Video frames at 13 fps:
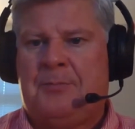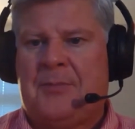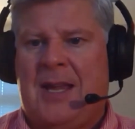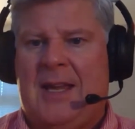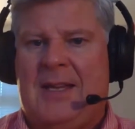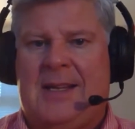
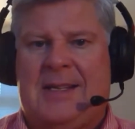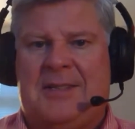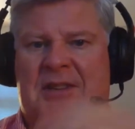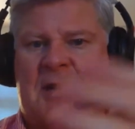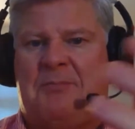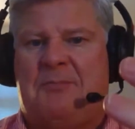and
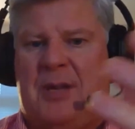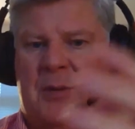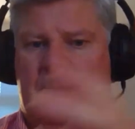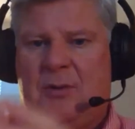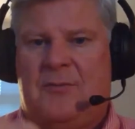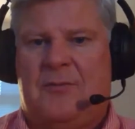accept
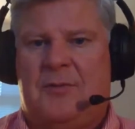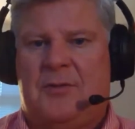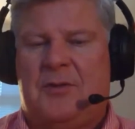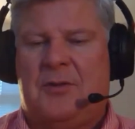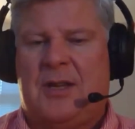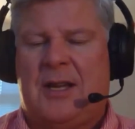people
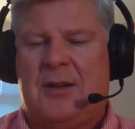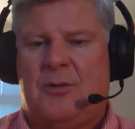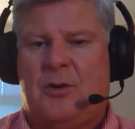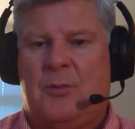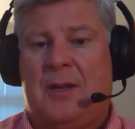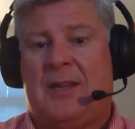to that
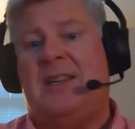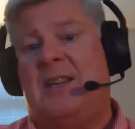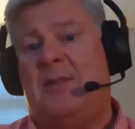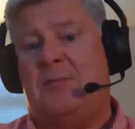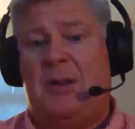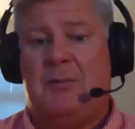group and
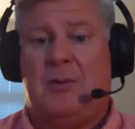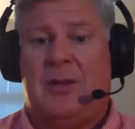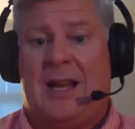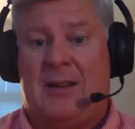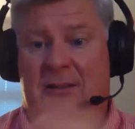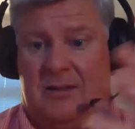kick
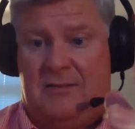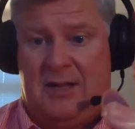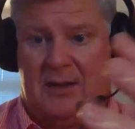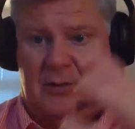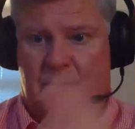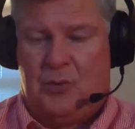people out of
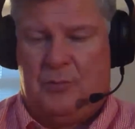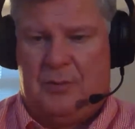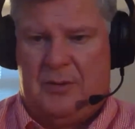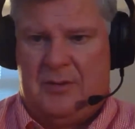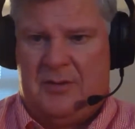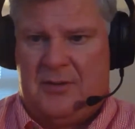that
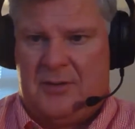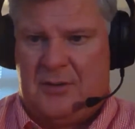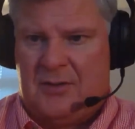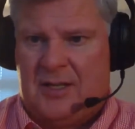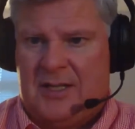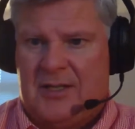group.
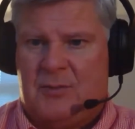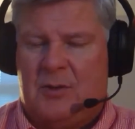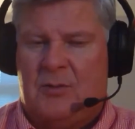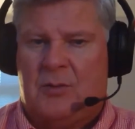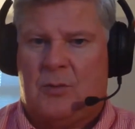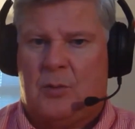So that's
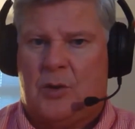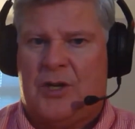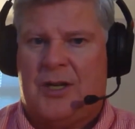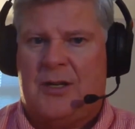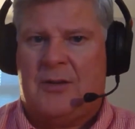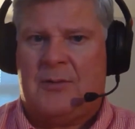what we're
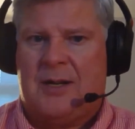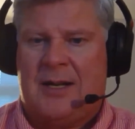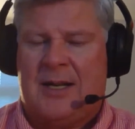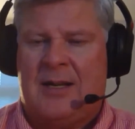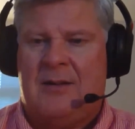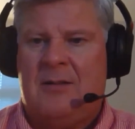working on right
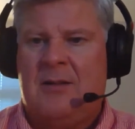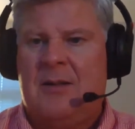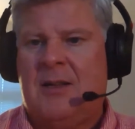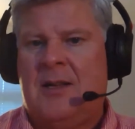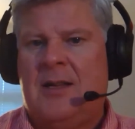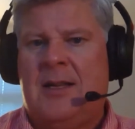now.
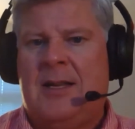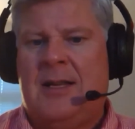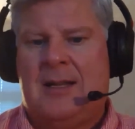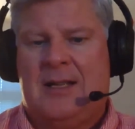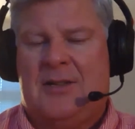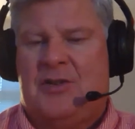
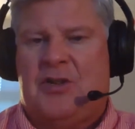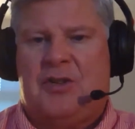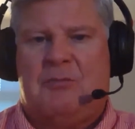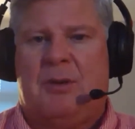That's just